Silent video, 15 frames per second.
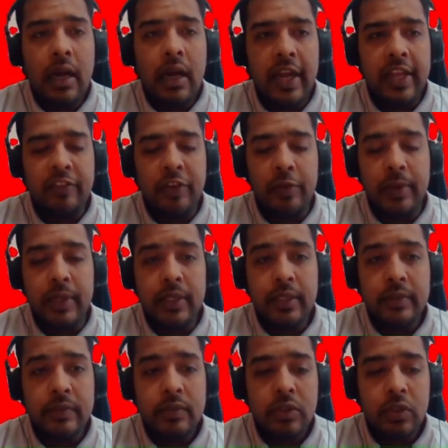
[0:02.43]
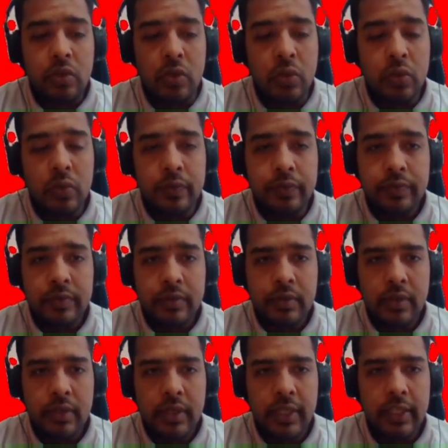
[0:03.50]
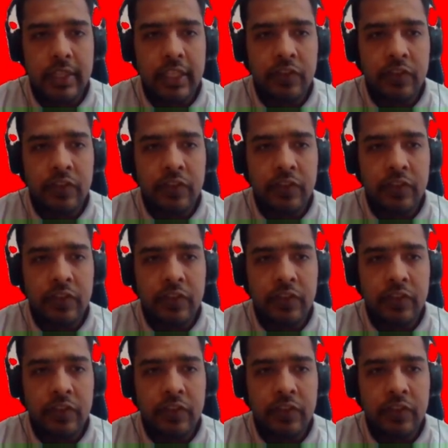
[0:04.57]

Hi everybody. So in